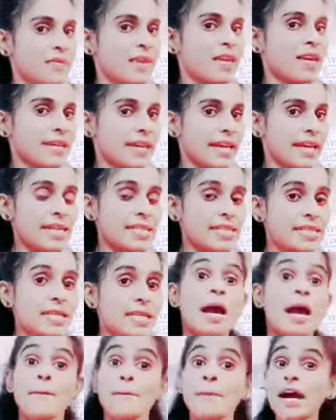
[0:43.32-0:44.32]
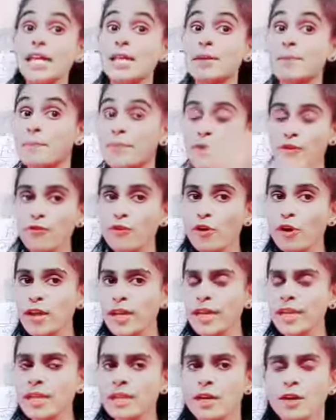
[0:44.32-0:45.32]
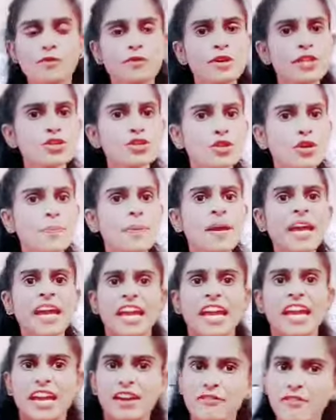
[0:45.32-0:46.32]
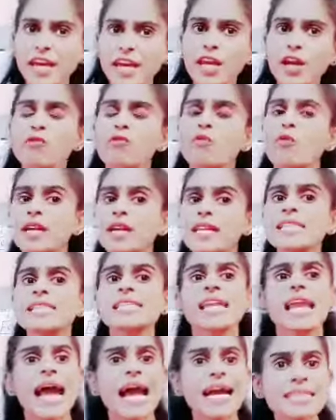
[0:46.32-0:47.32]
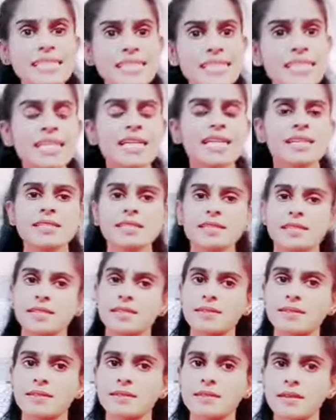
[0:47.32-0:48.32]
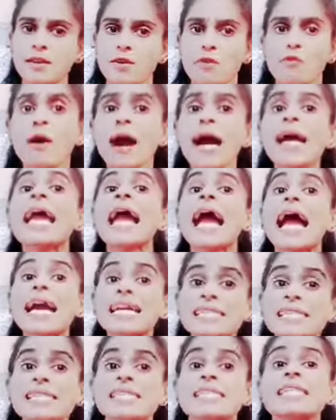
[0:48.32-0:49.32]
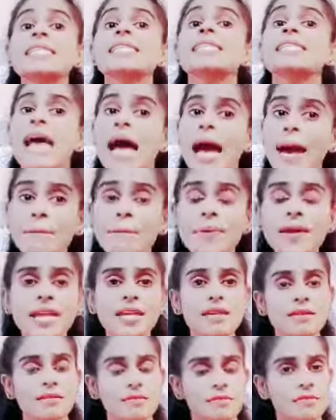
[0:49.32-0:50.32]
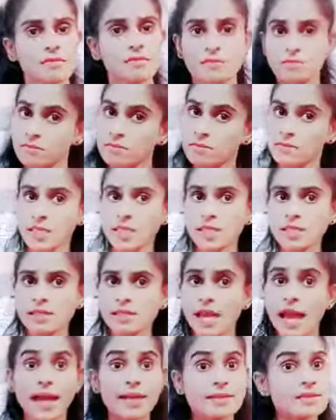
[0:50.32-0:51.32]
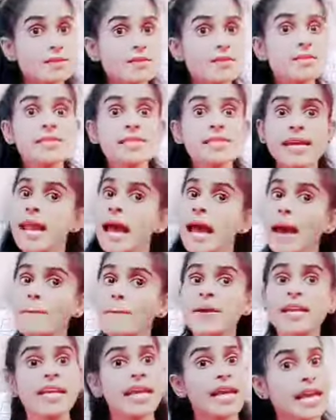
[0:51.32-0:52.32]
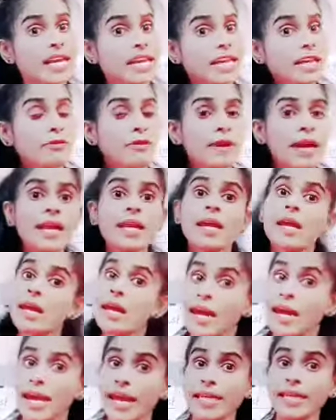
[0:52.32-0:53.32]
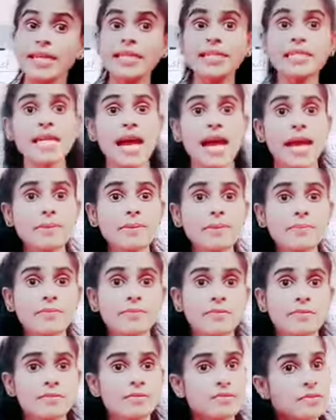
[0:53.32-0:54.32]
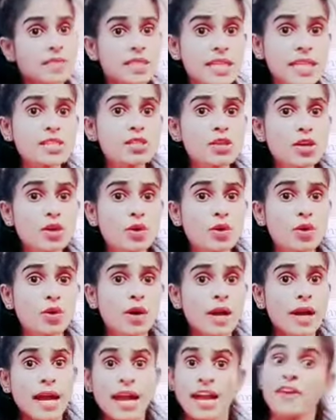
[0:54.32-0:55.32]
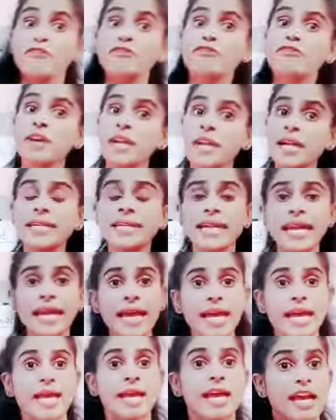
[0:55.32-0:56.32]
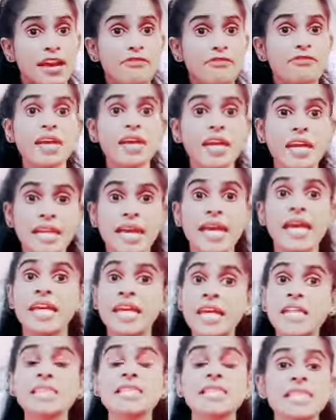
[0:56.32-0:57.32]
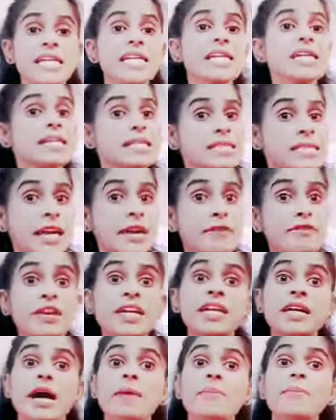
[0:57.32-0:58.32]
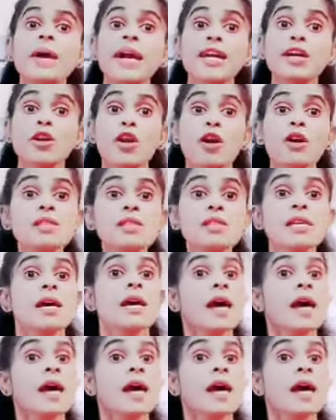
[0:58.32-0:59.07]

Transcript: Yes, but before it, we should be aware of what is an accident. Why accidents happen? Yes, accidents can happen anywhere, anytime. Yes or no? Every day, each single day we come across